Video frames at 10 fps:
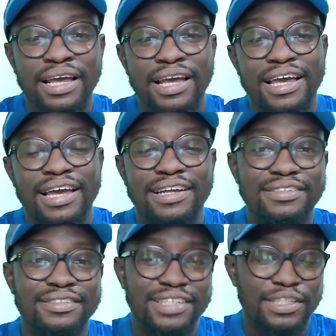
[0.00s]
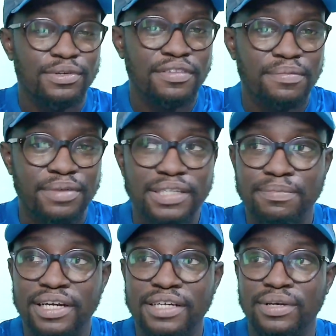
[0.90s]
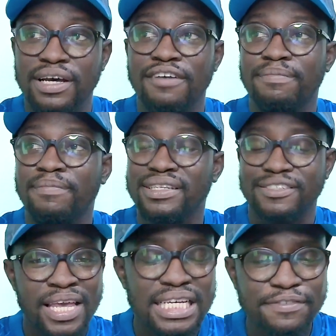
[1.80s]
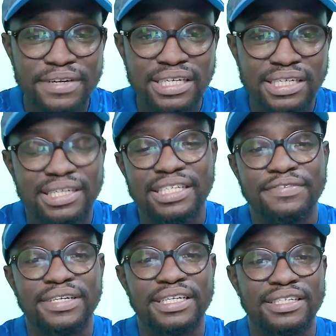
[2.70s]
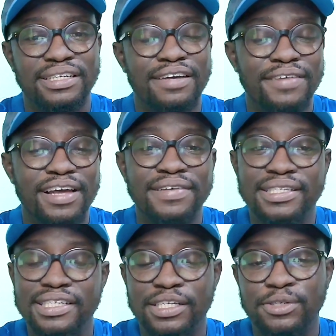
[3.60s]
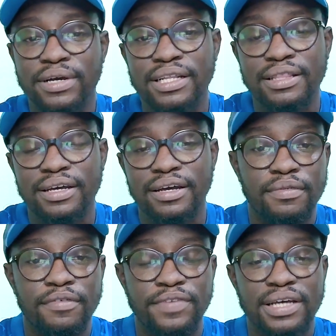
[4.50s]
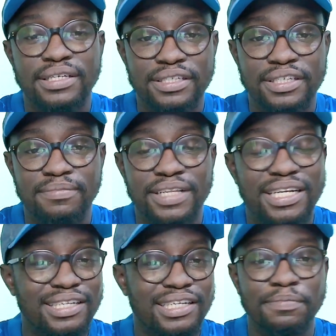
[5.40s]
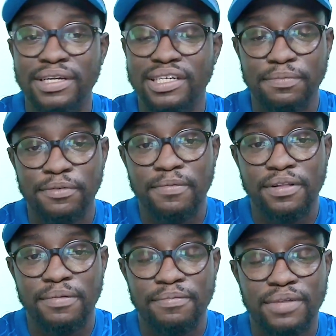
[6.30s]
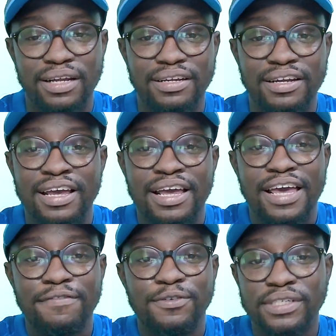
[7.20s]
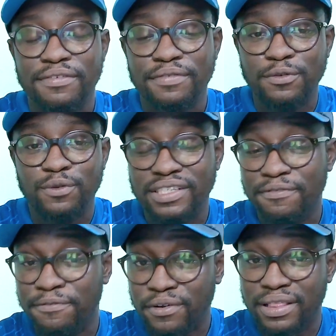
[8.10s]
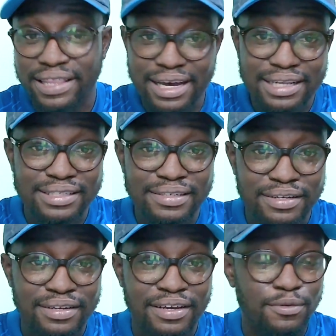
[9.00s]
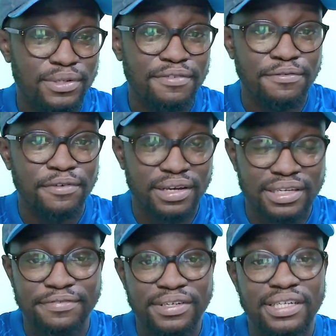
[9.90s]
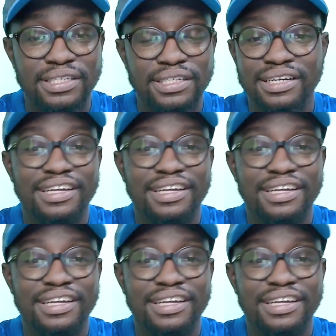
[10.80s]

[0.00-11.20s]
And he's one of the best players we have, but his finishing, ever since he joined the first team, that has been his problem. And if it wasn't for that, it wasn't for his finishing,